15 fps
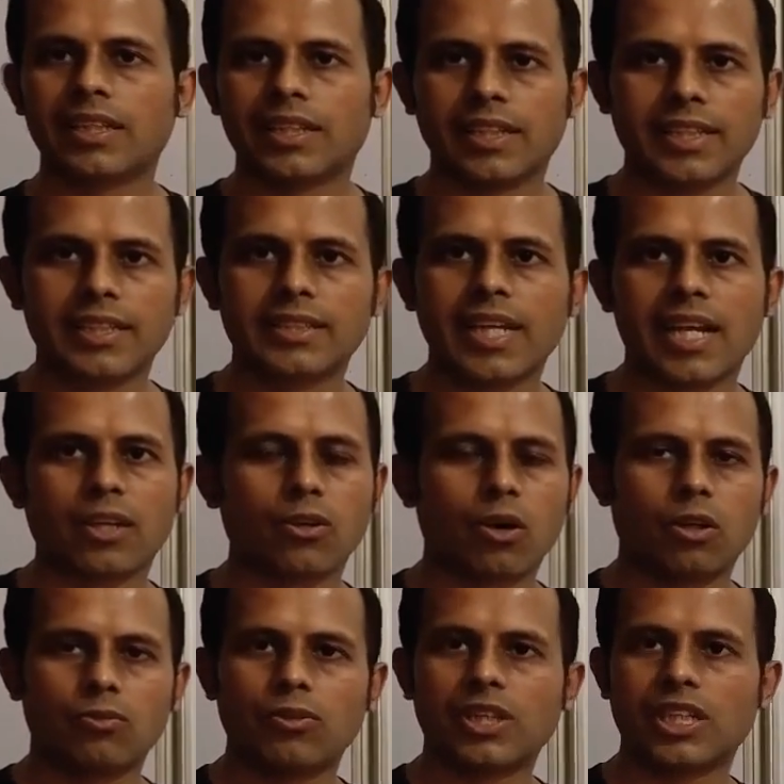in the release and
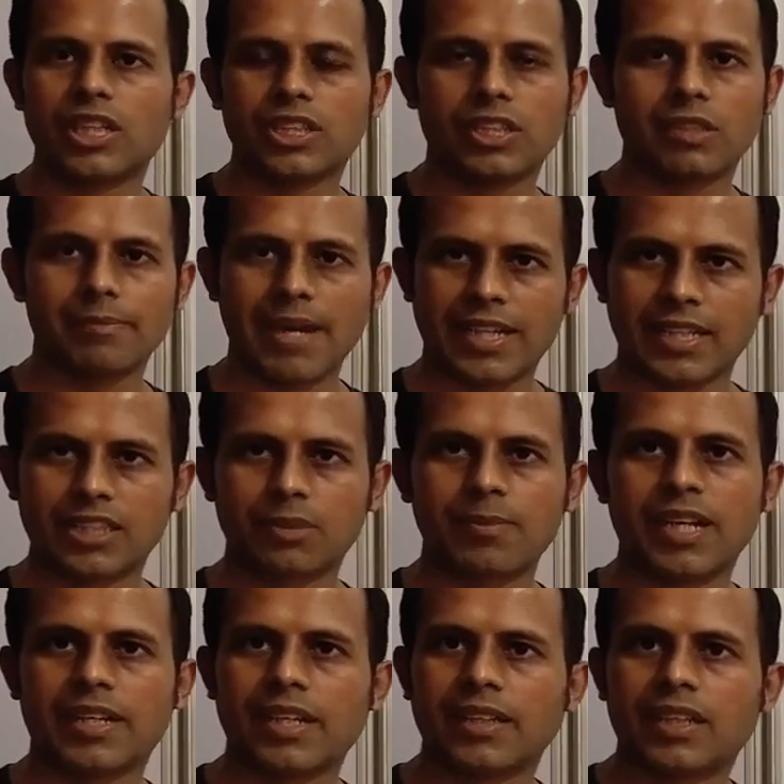configuration
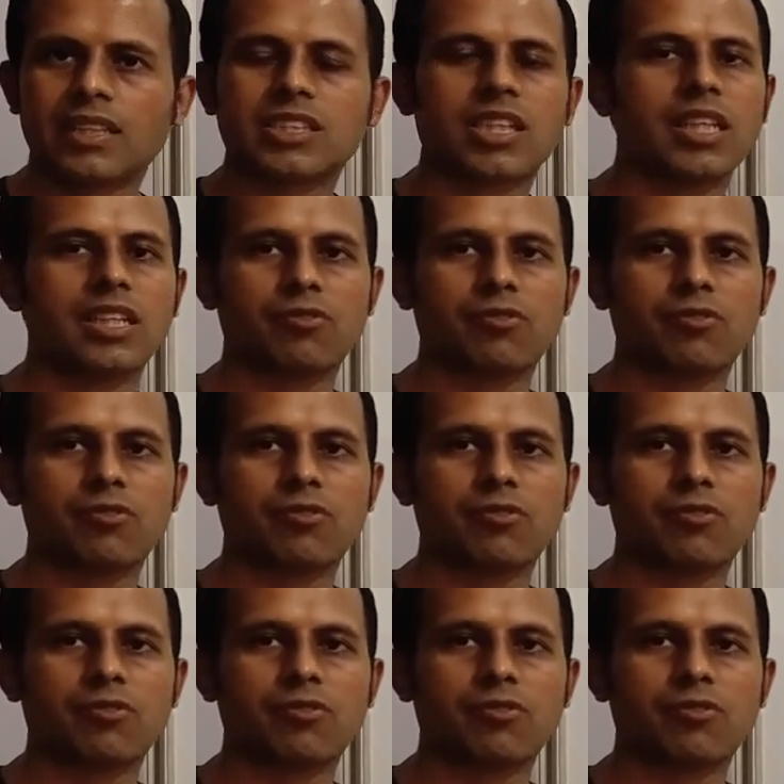management and the